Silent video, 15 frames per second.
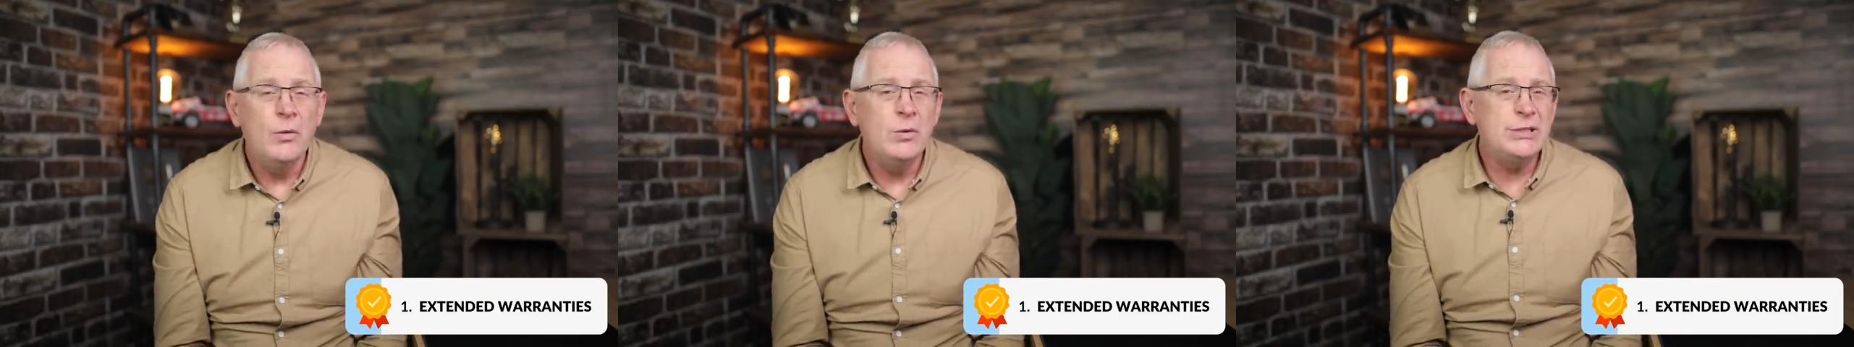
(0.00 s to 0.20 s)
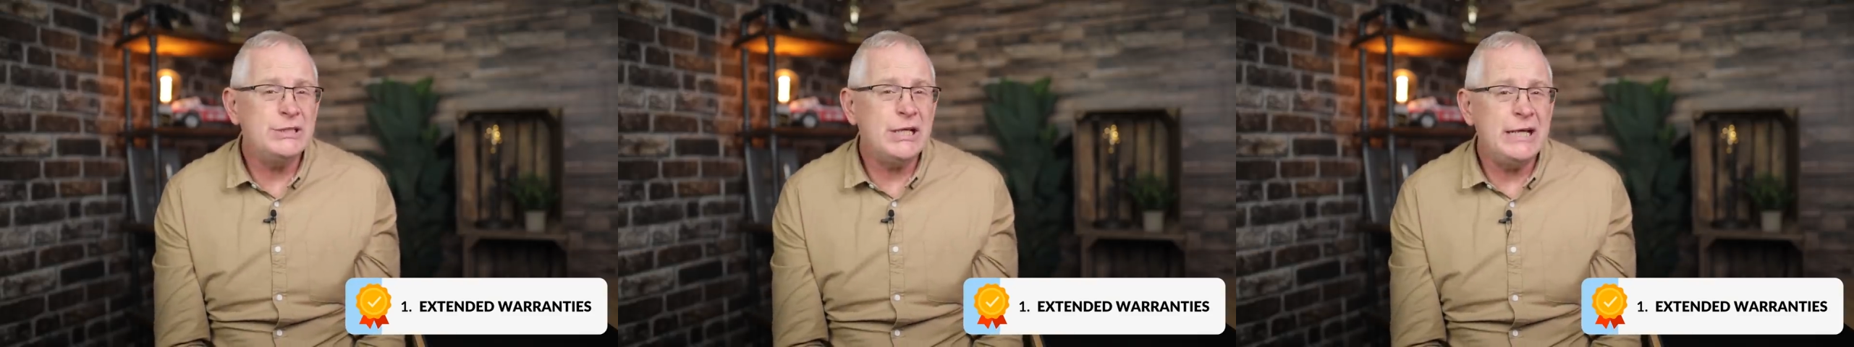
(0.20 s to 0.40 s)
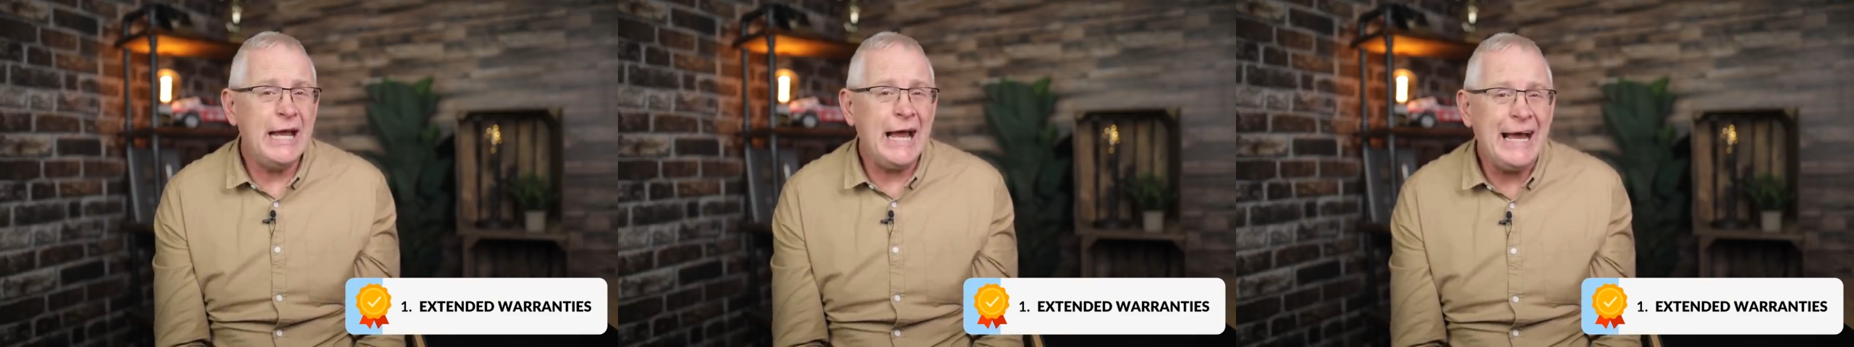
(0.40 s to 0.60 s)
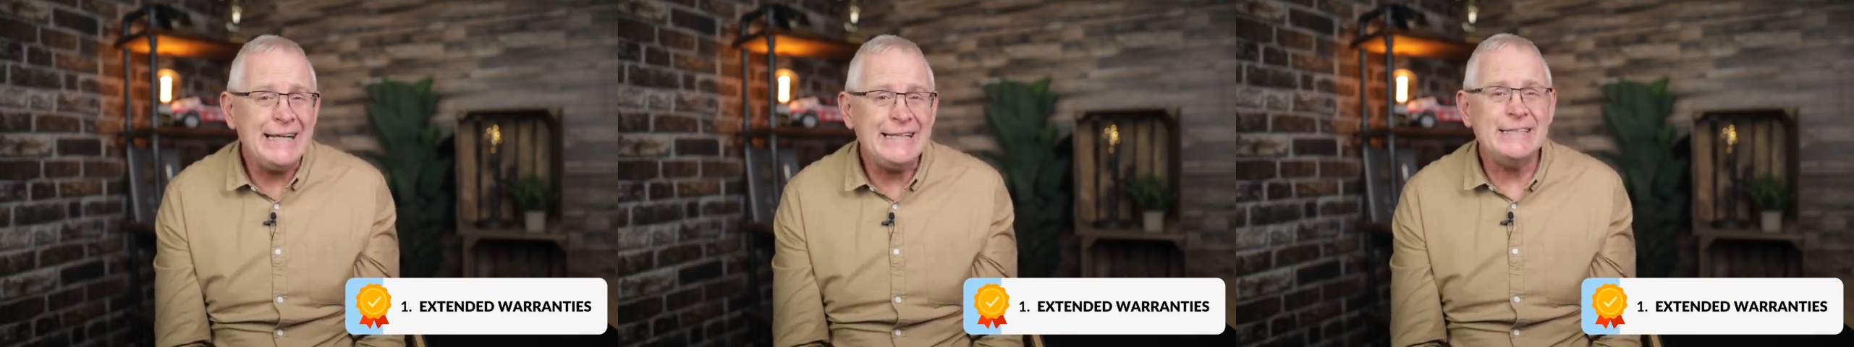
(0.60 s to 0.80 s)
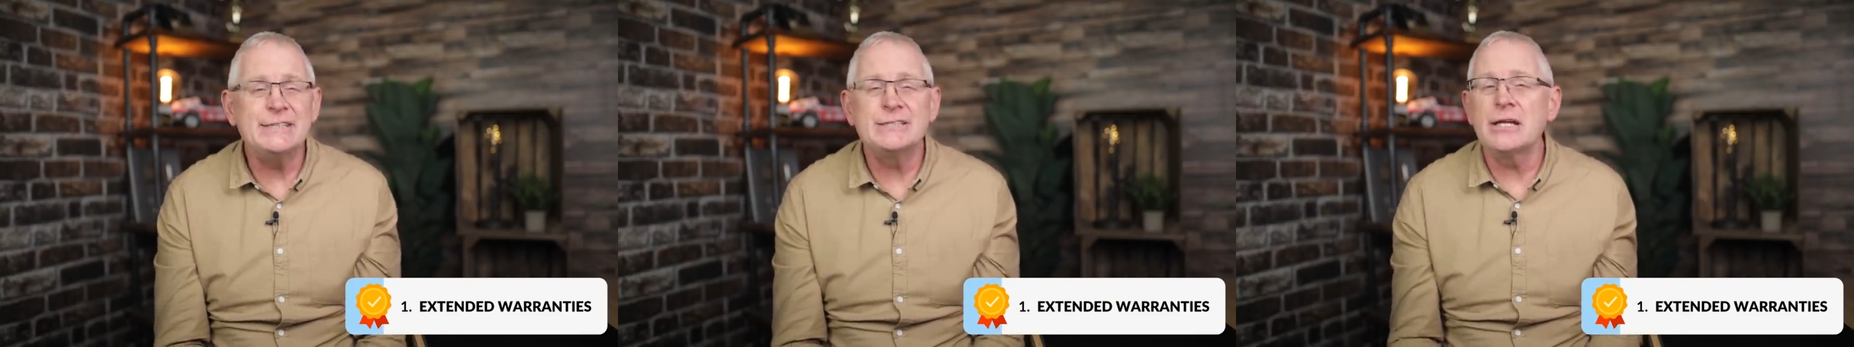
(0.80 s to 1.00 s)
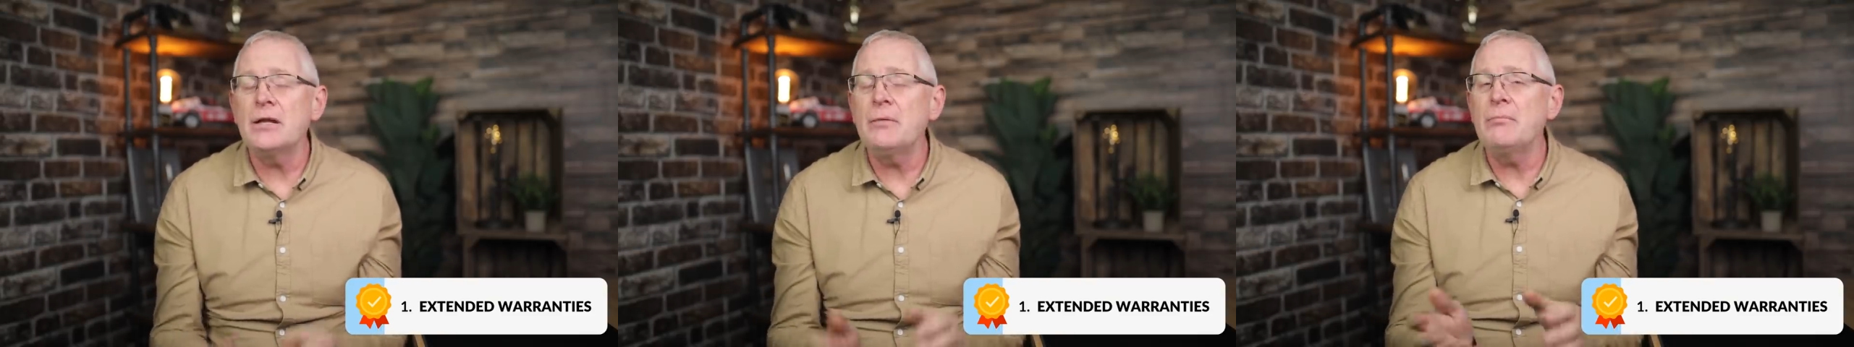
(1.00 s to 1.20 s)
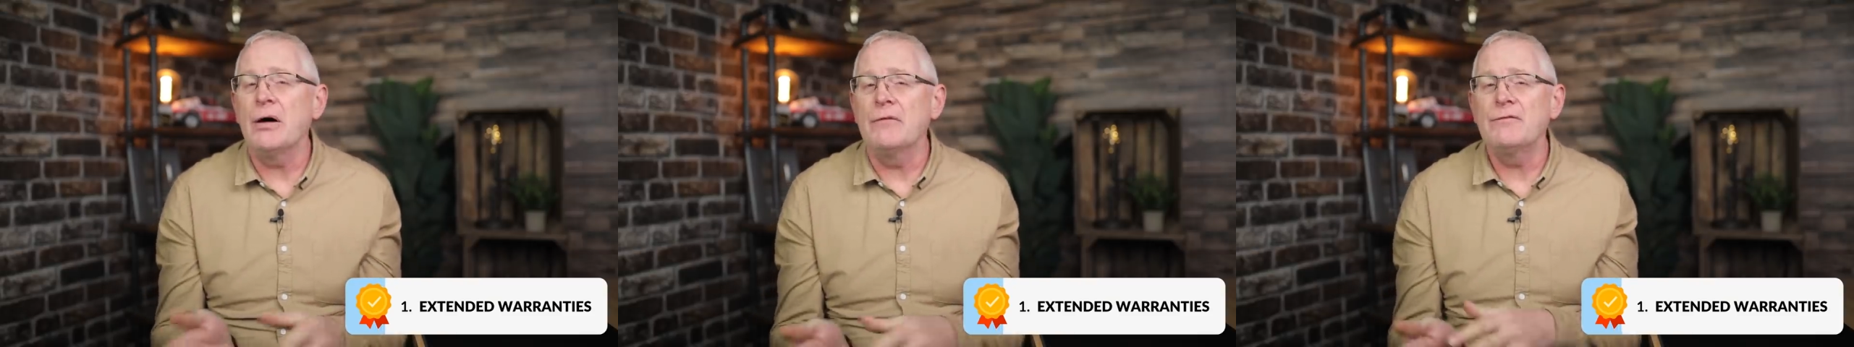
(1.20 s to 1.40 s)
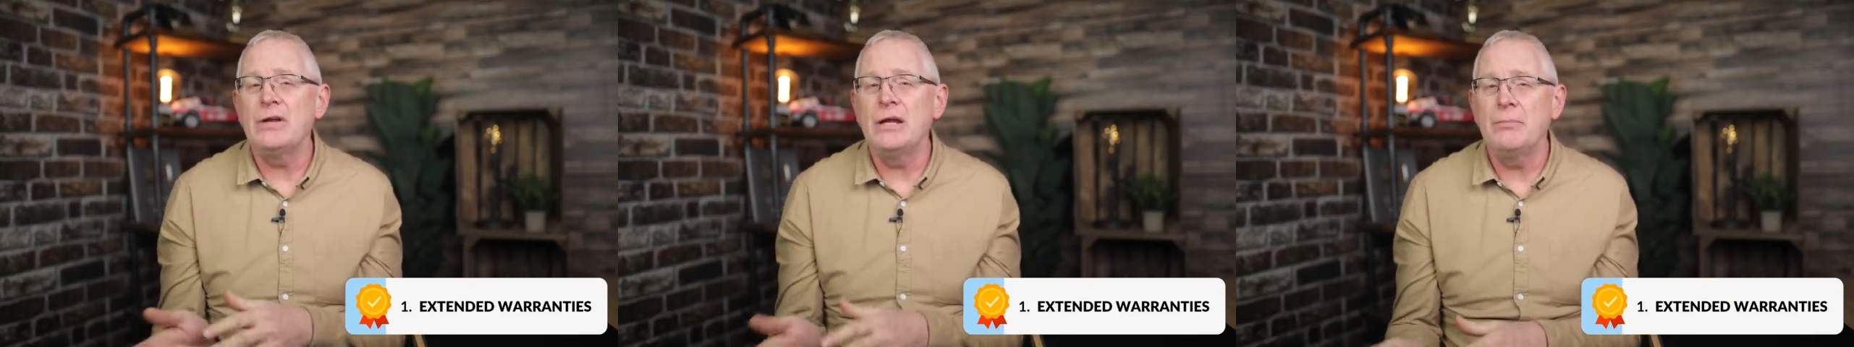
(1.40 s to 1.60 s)
which they added to the
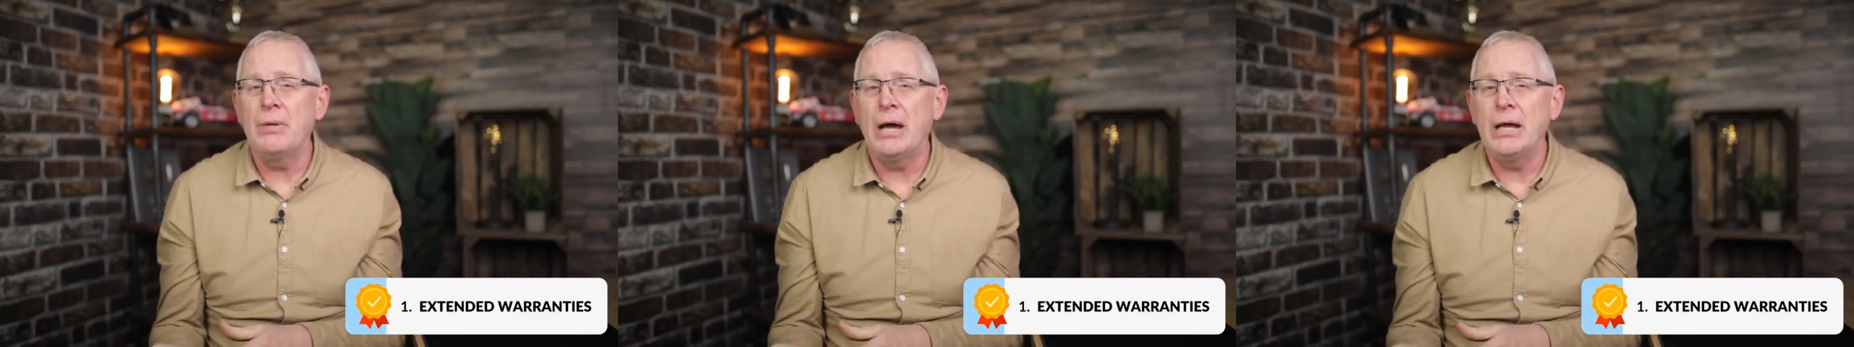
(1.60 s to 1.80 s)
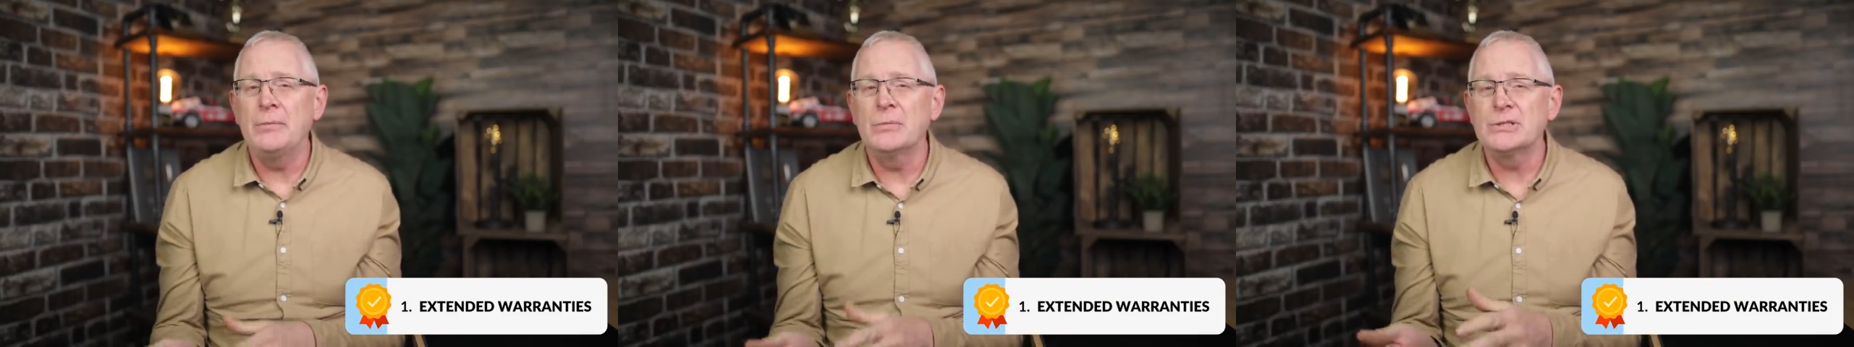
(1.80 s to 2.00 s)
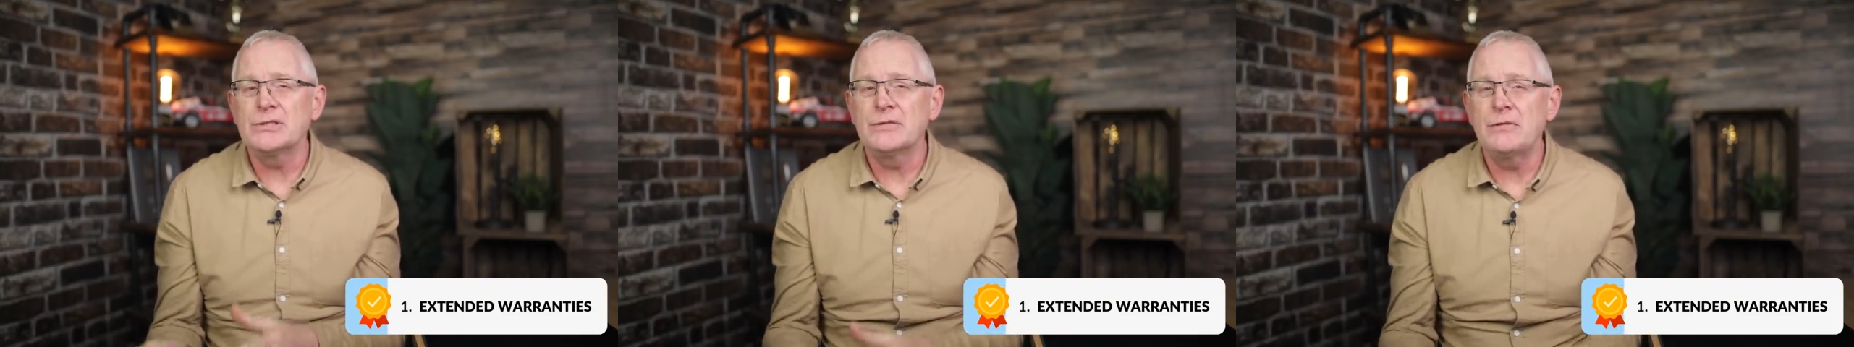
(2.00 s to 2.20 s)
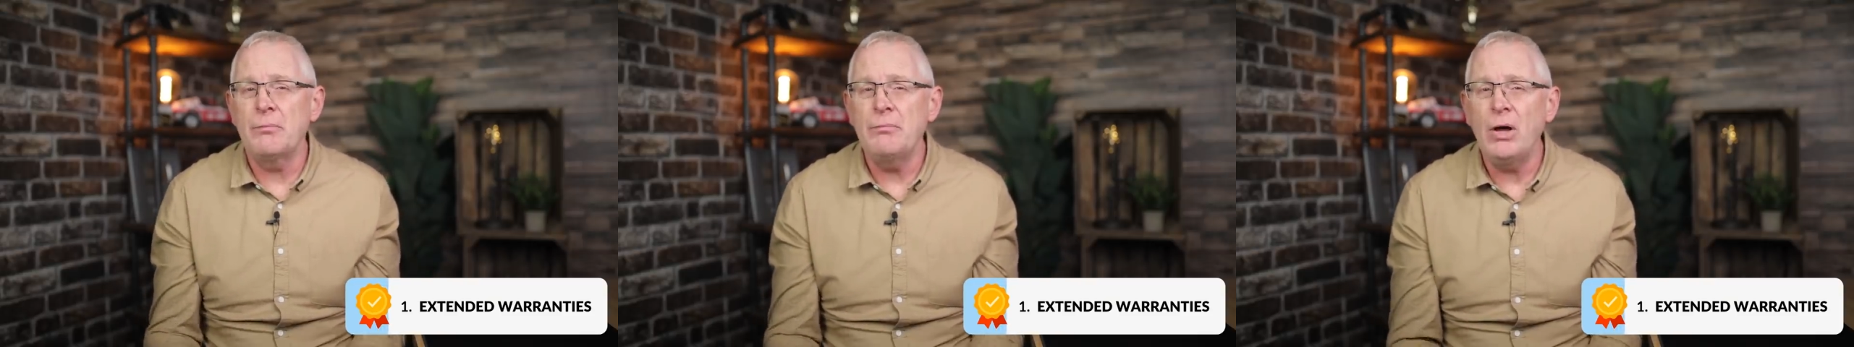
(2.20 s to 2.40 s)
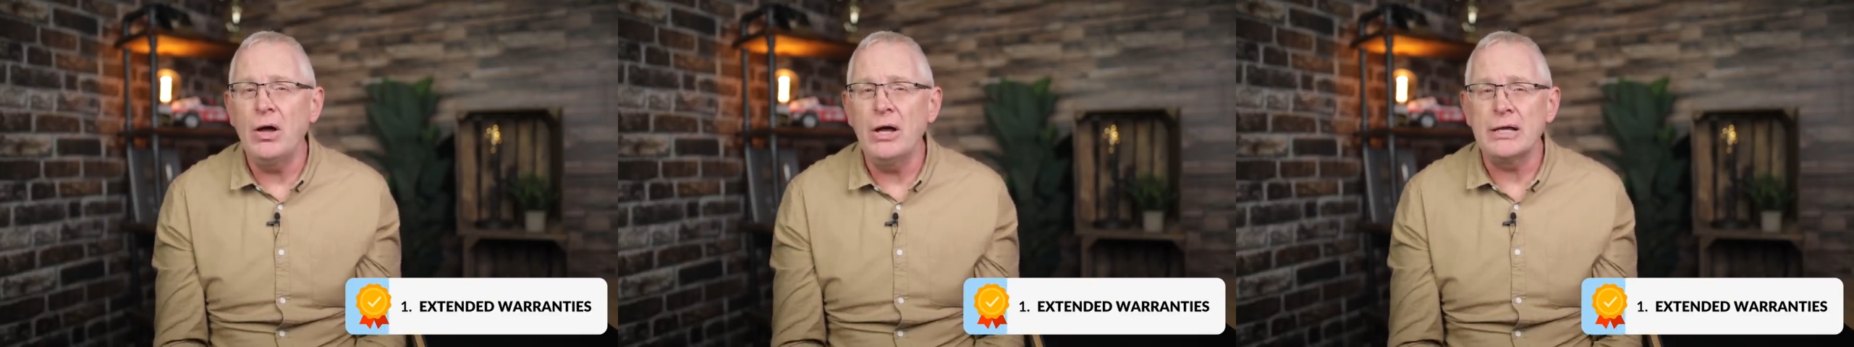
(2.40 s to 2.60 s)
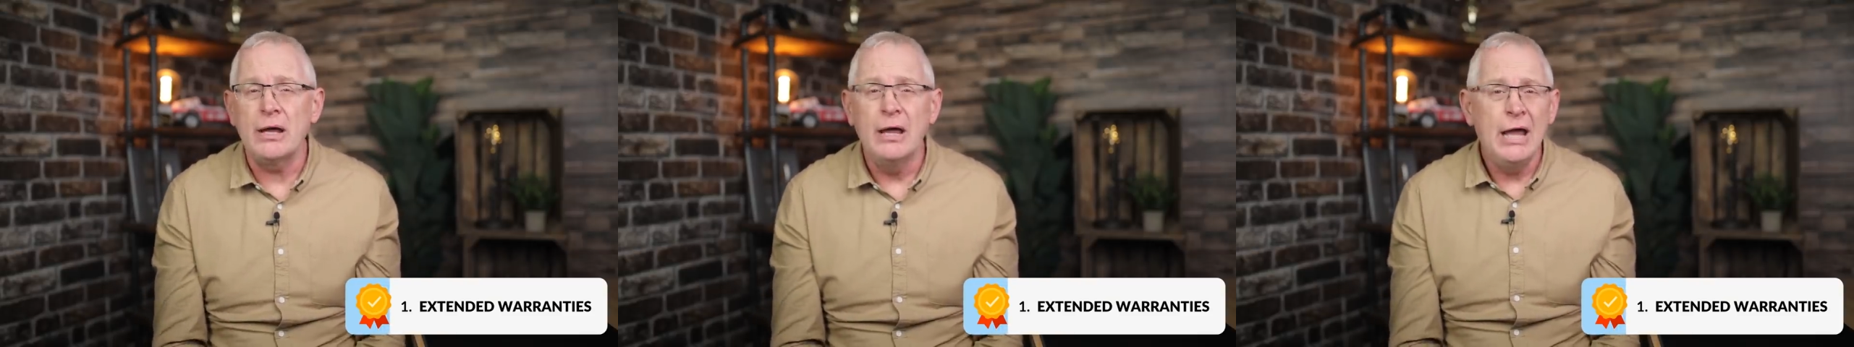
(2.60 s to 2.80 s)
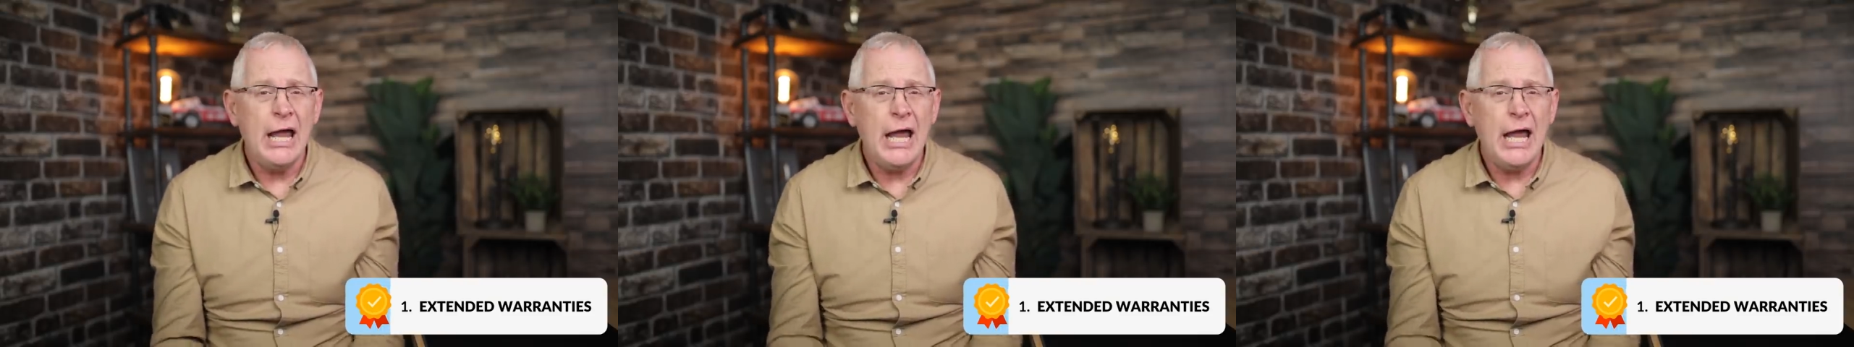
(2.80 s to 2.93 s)
monthly payments of the bike.